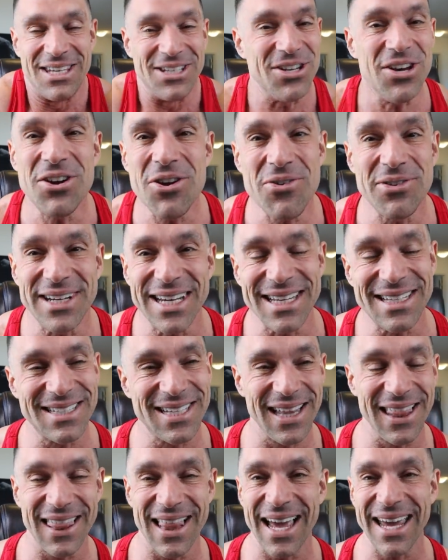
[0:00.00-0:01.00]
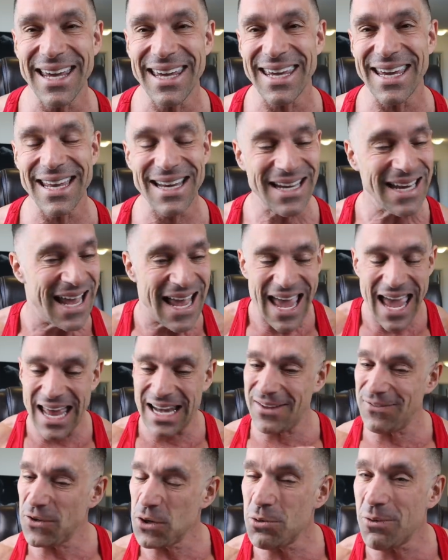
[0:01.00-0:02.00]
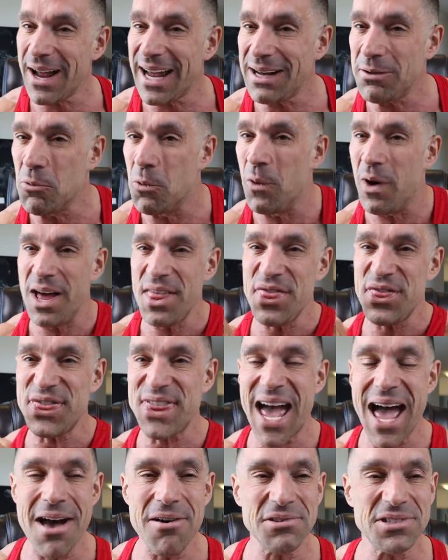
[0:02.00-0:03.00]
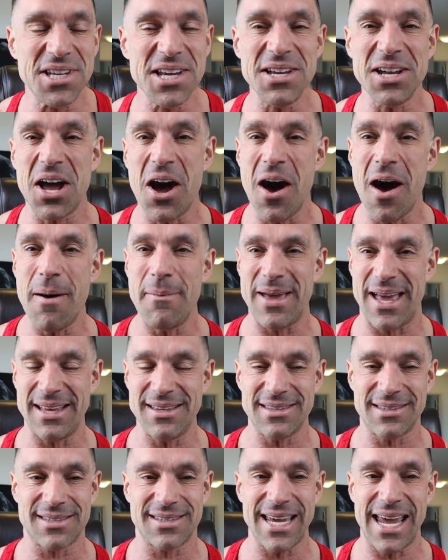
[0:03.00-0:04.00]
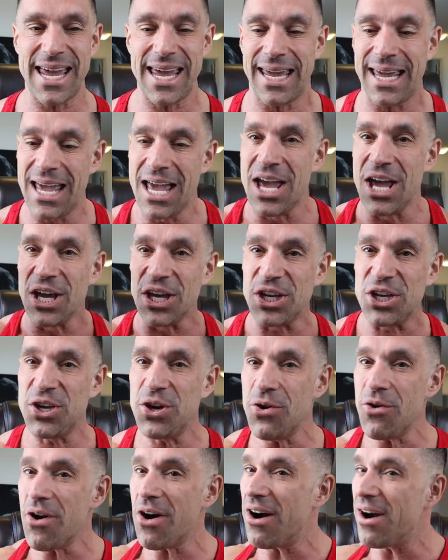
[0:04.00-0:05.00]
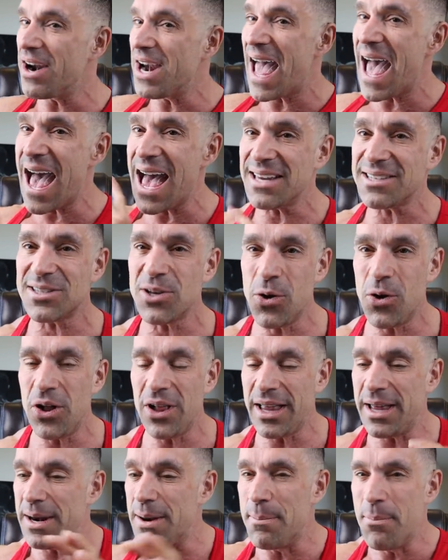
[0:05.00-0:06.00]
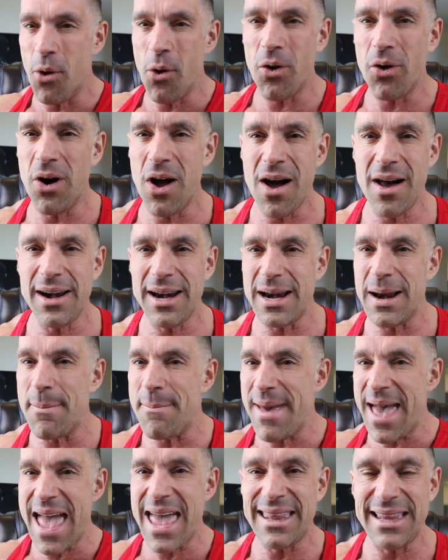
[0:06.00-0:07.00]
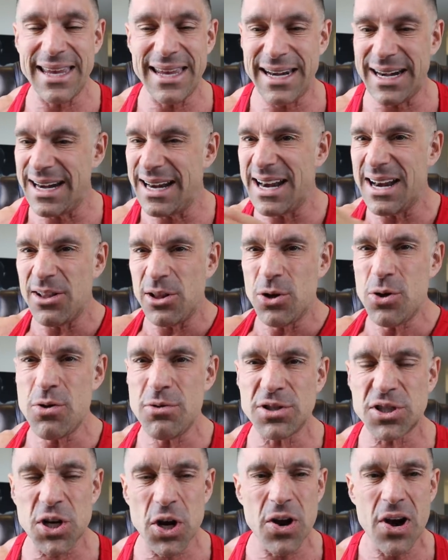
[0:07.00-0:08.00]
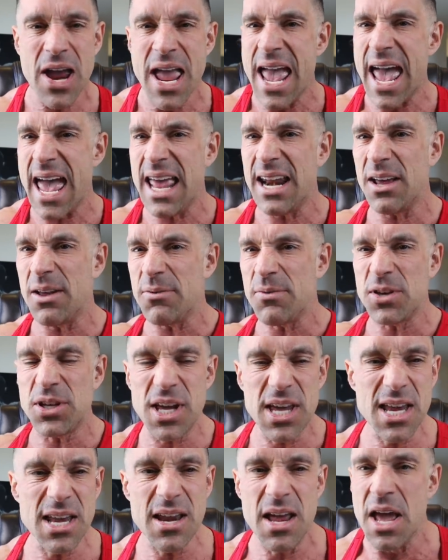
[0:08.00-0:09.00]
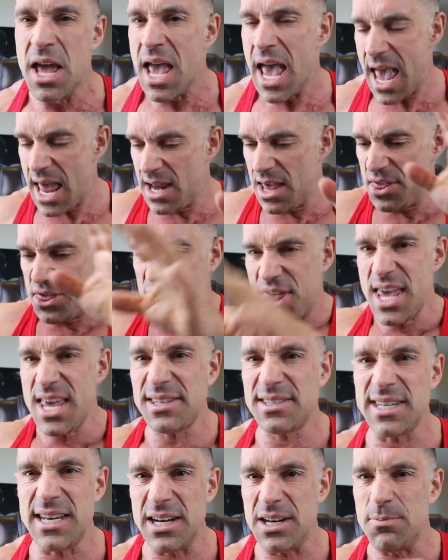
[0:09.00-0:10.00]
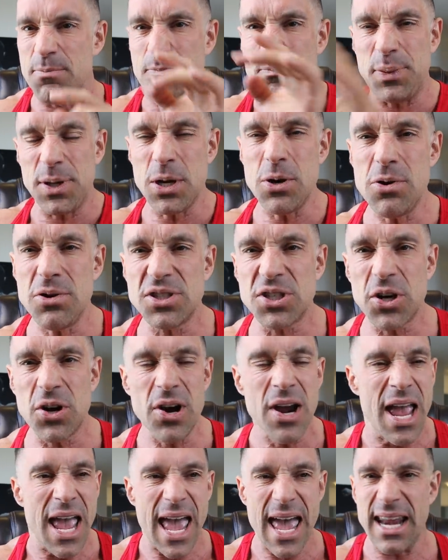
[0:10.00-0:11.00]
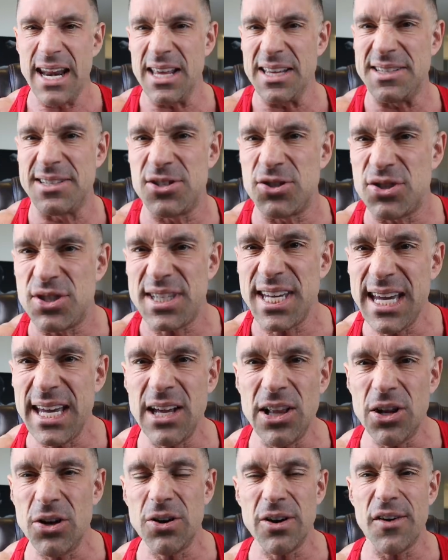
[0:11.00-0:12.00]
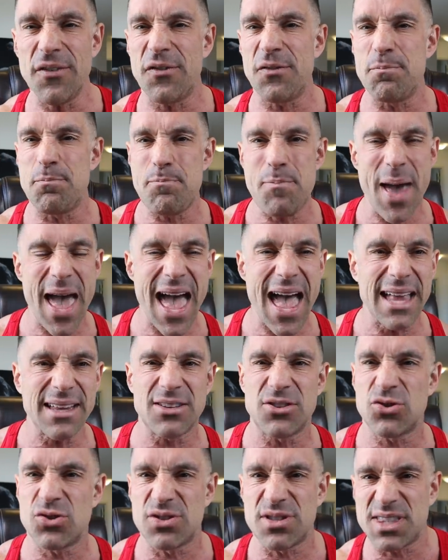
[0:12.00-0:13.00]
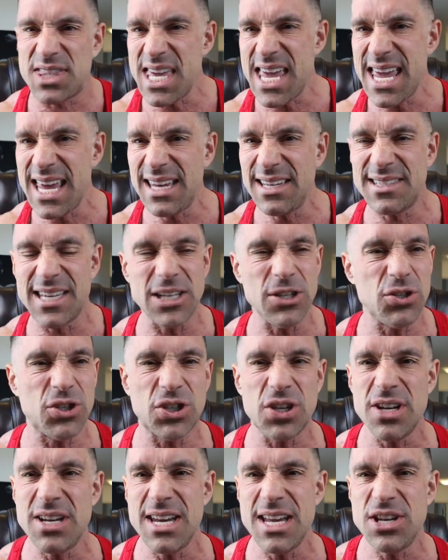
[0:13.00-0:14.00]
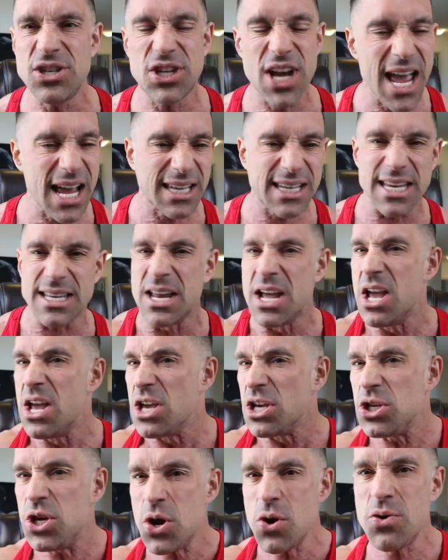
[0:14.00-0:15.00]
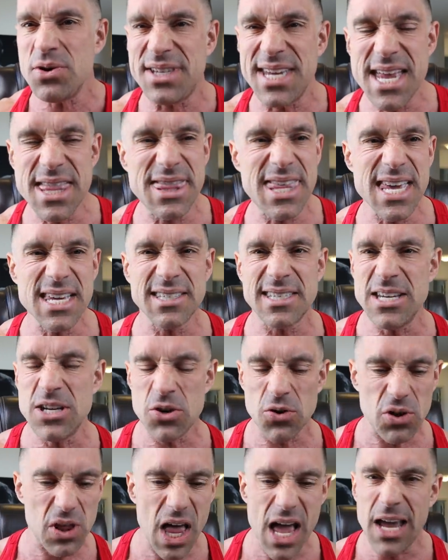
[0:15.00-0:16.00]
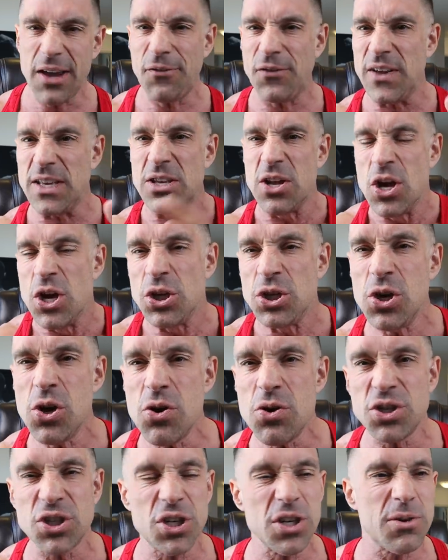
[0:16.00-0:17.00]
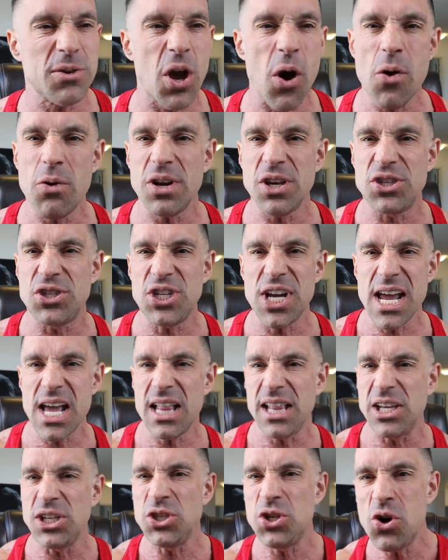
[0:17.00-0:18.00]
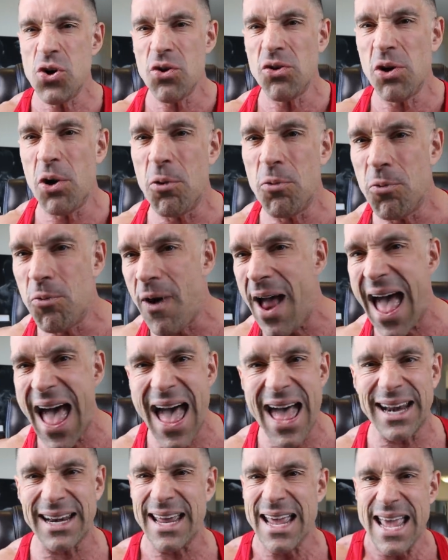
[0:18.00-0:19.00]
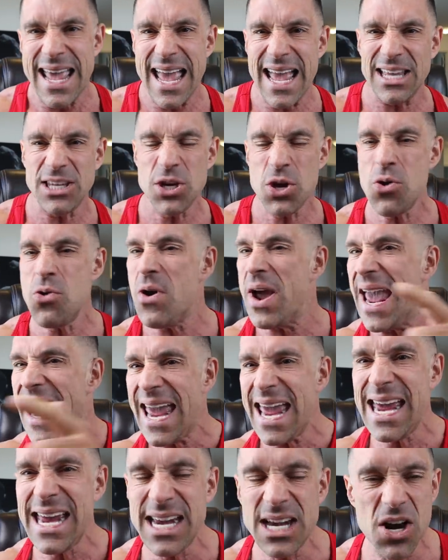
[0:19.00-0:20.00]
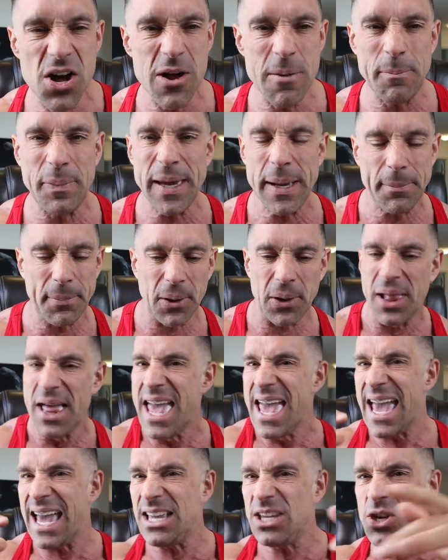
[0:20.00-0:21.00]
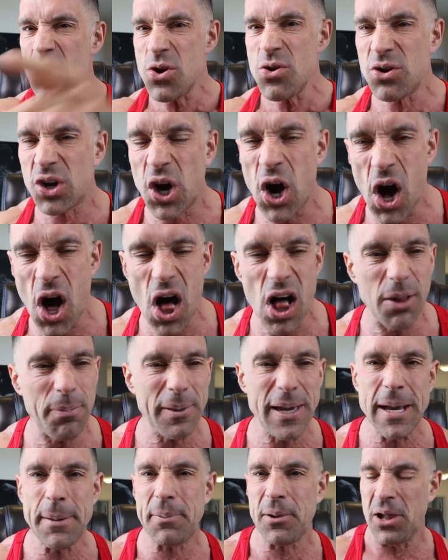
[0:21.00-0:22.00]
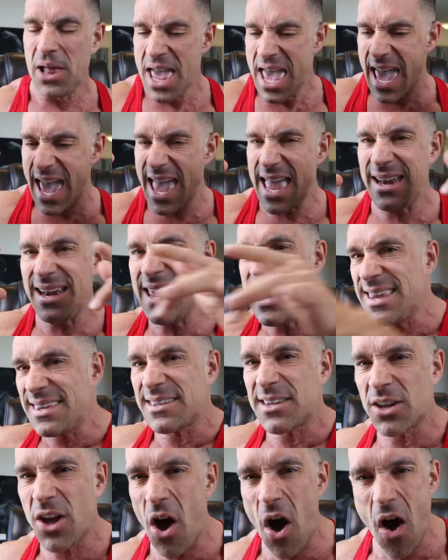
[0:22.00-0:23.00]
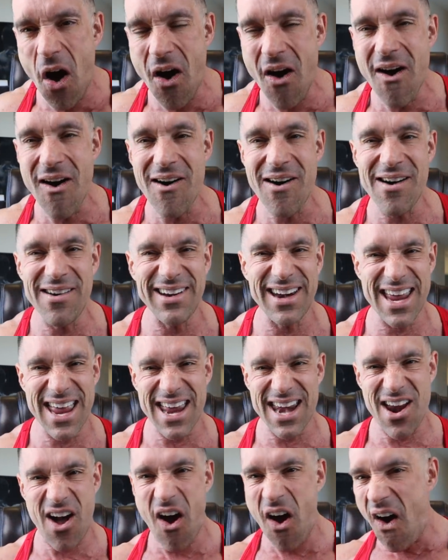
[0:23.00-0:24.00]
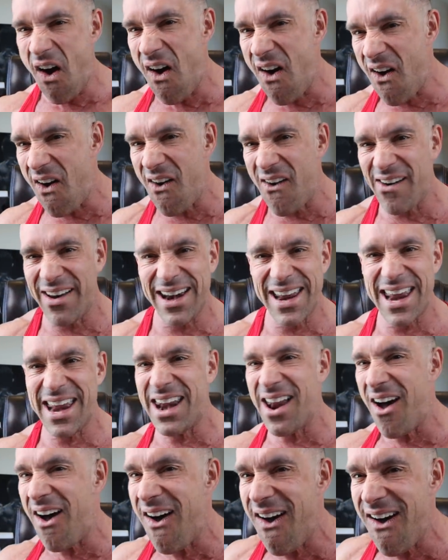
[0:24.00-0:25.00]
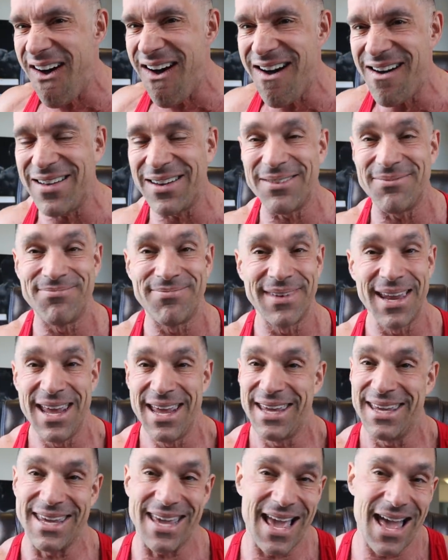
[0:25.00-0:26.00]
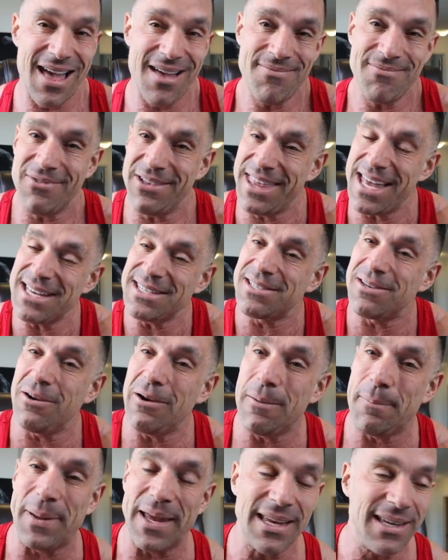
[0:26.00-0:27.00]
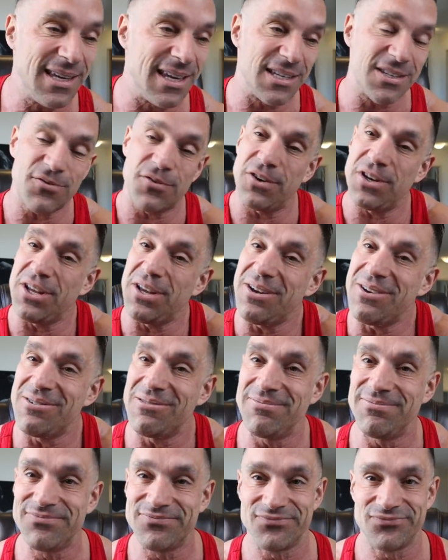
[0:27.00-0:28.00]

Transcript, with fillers: You don't need to like it. And if you write 1,000 comments saying you are an asshole and a moron and a manlet and a loser and a, in, and a this and abuser and a dealer of bad things that you shouldn't inject and you did this in your life and you should go to jail and you're a rat and you hate on people and you call people and it's on and on and on. Yeah, well, that's their opinion. It's for you.